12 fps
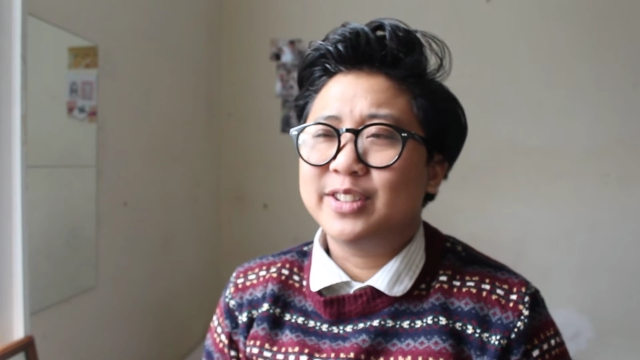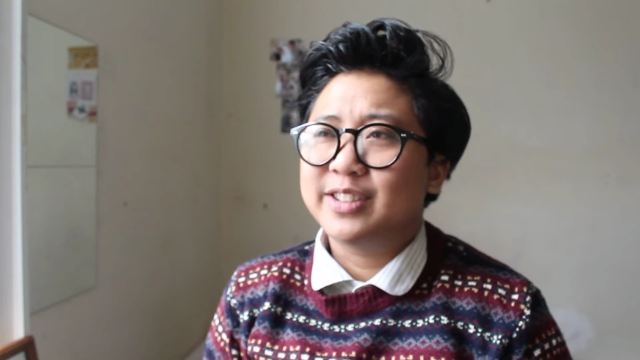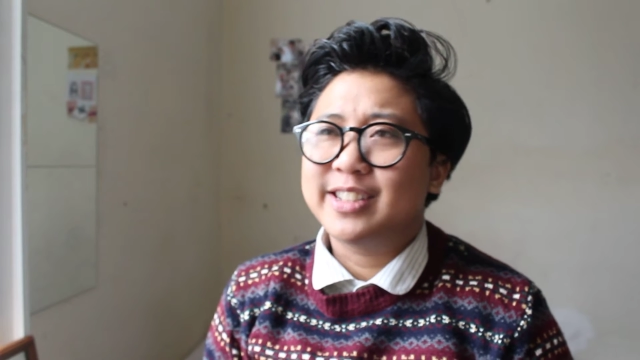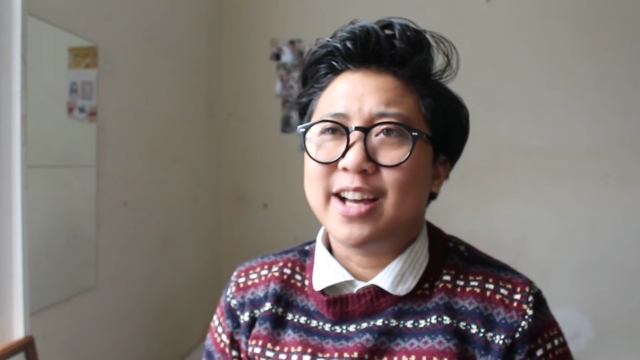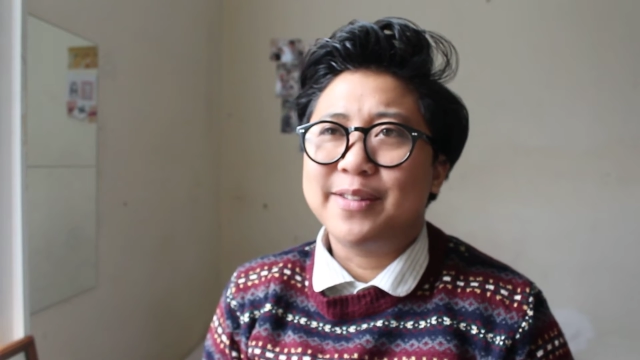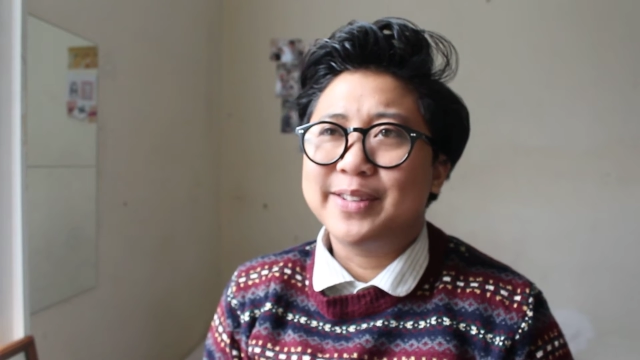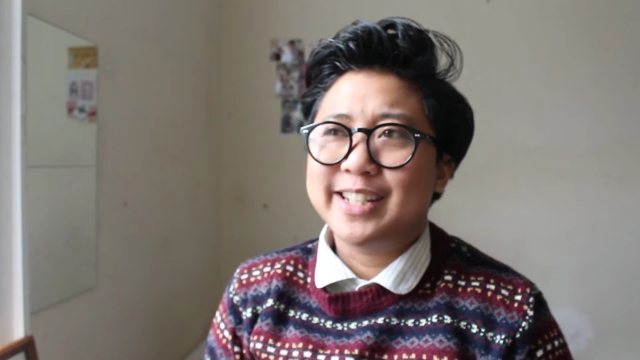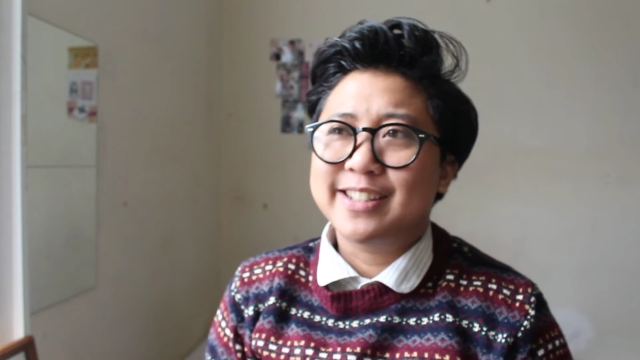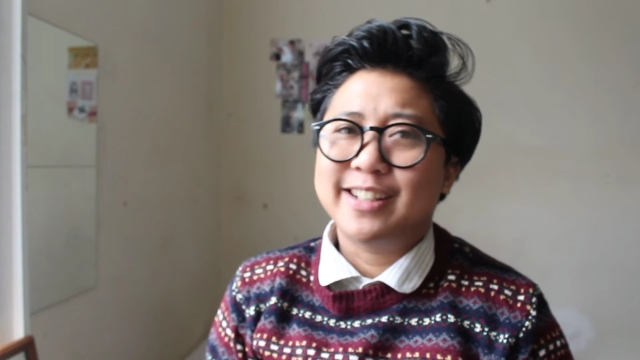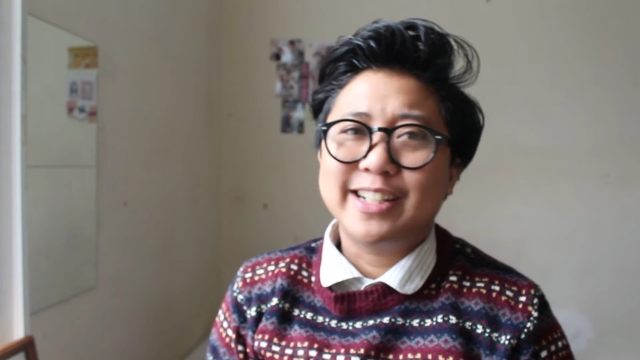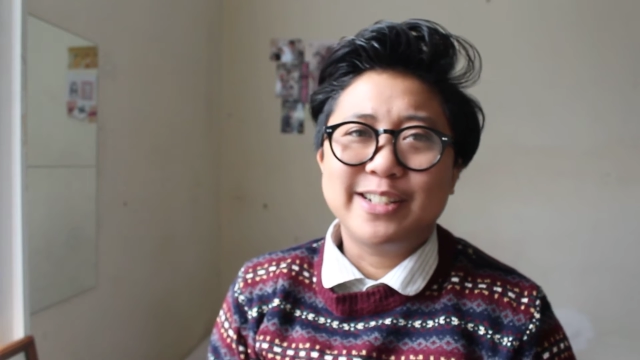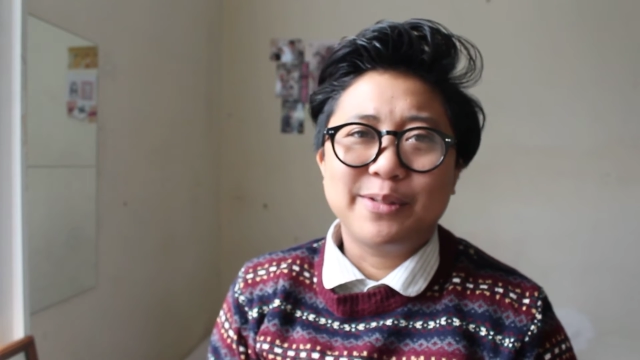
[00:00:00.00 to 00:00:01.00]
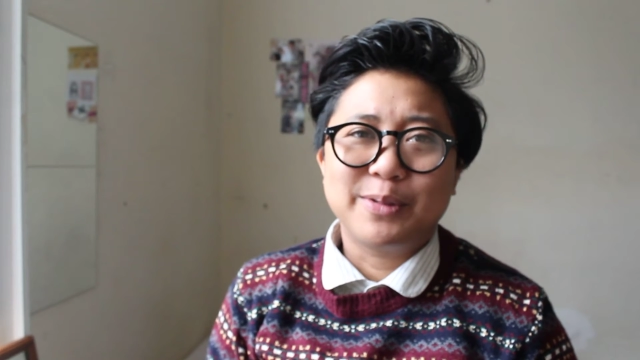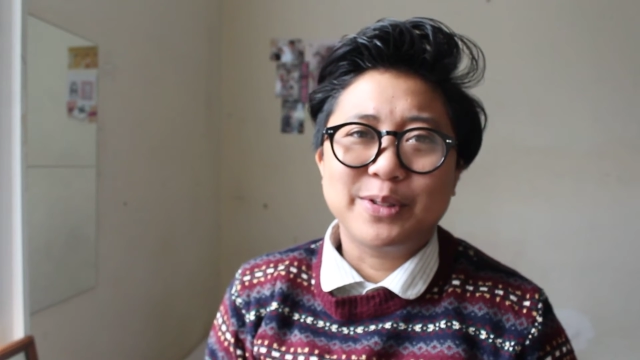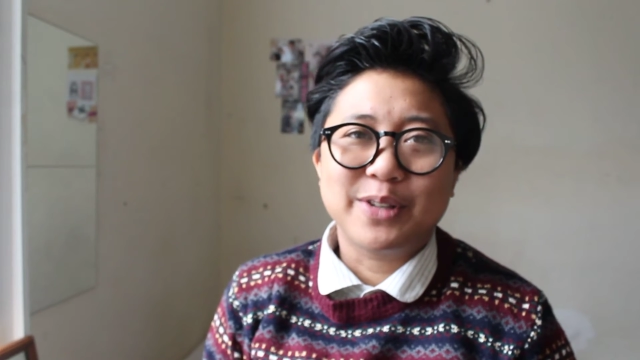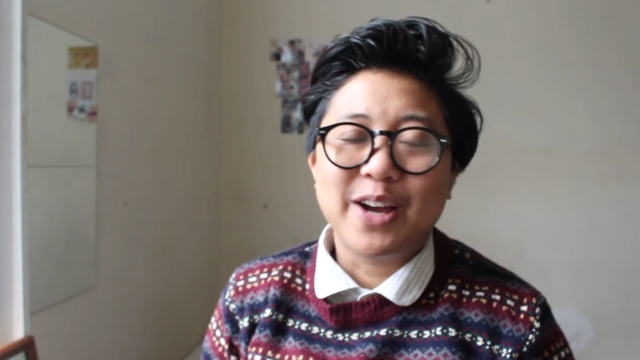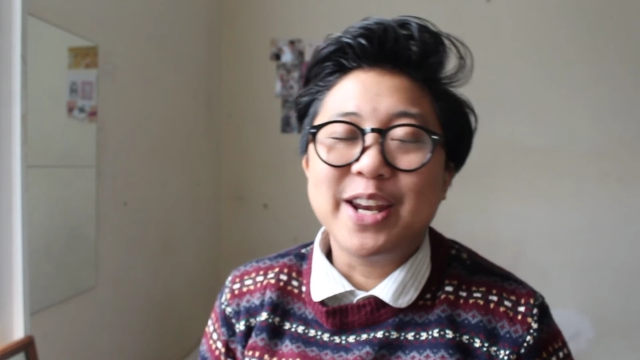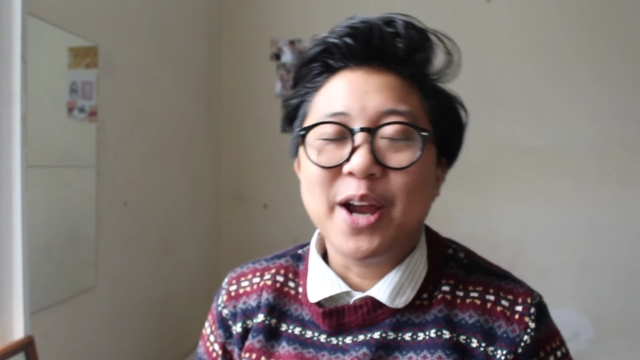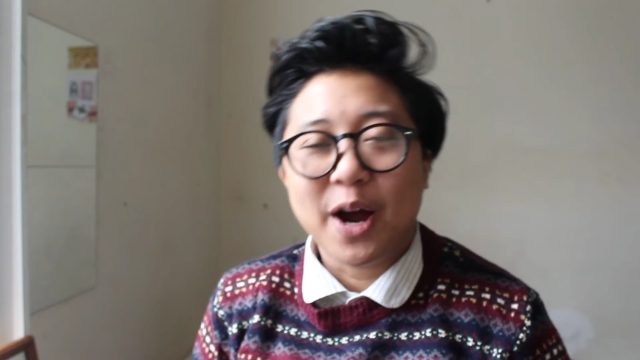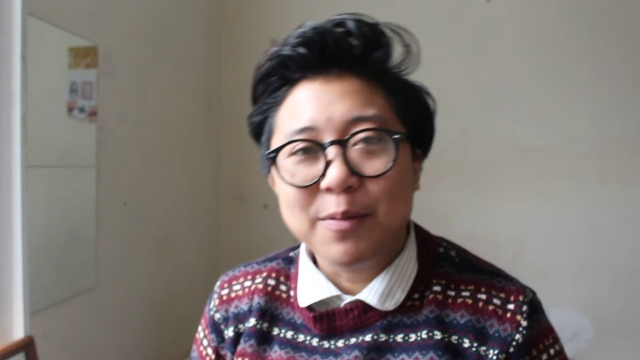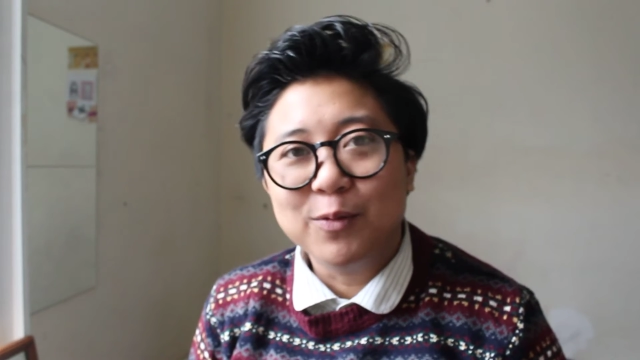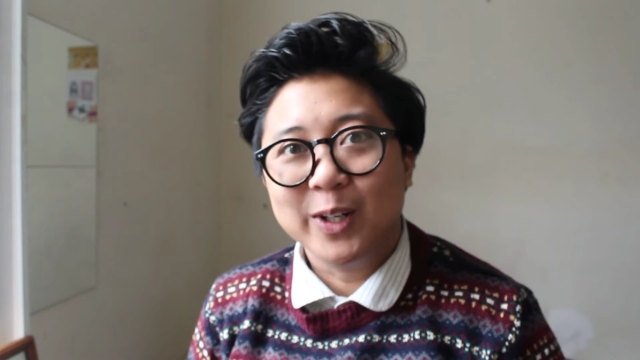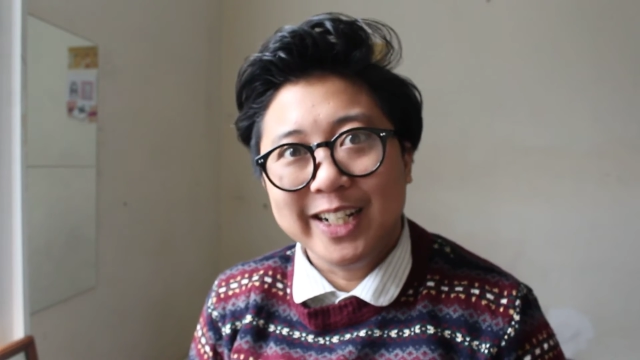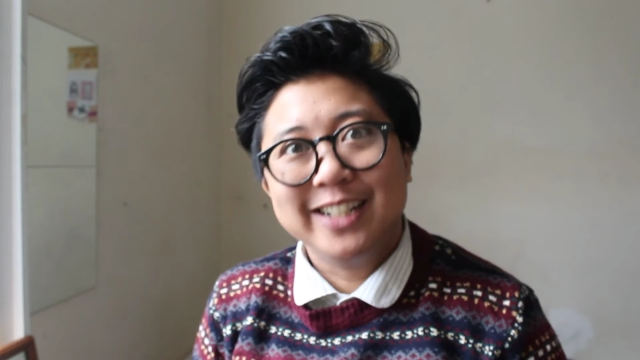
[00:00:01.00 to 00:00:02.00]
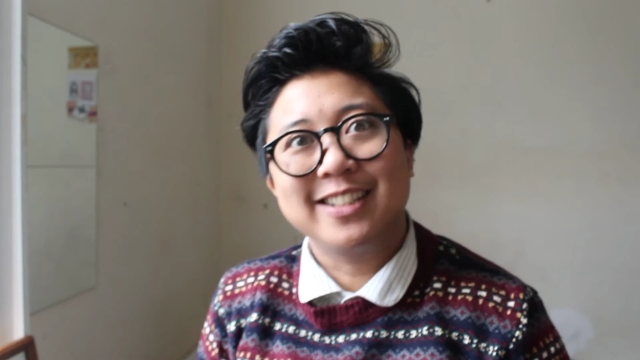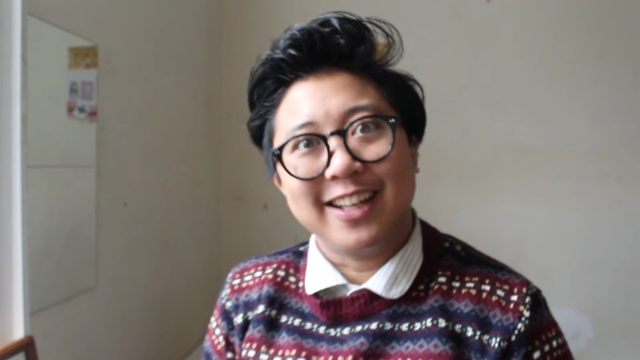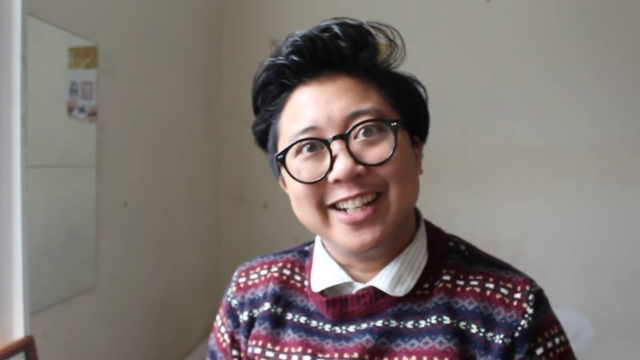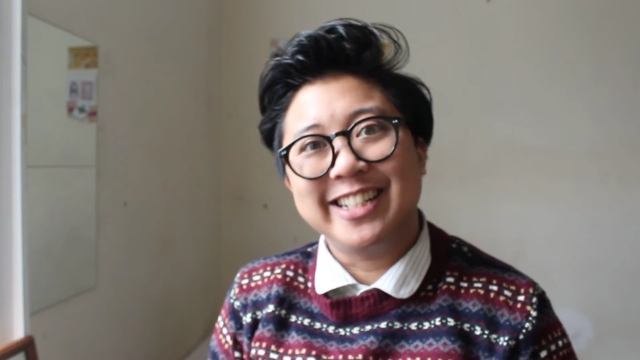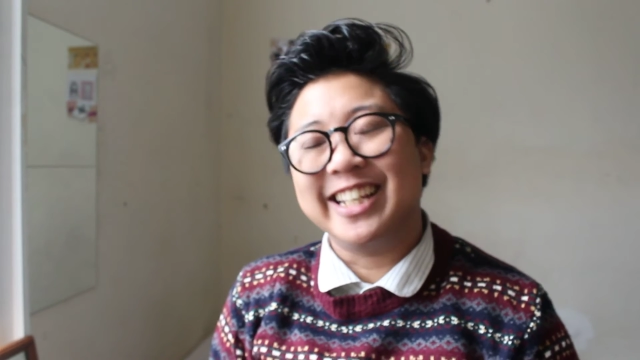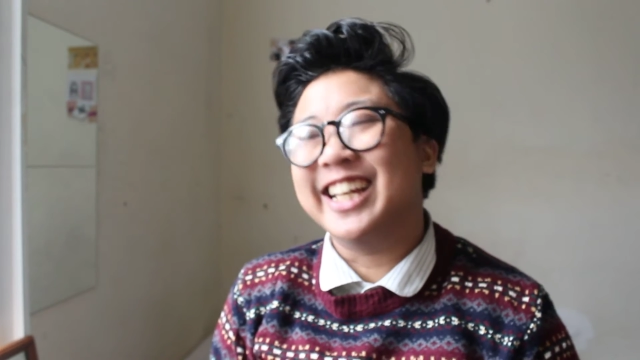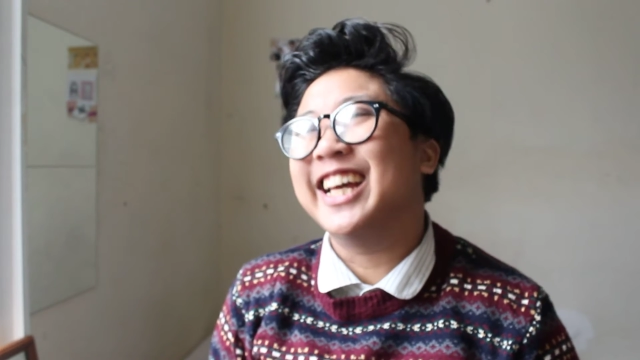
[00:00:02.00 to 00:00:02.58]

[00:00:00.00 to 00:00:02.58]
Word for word: sound excited whatsoever. No, I'm really excited.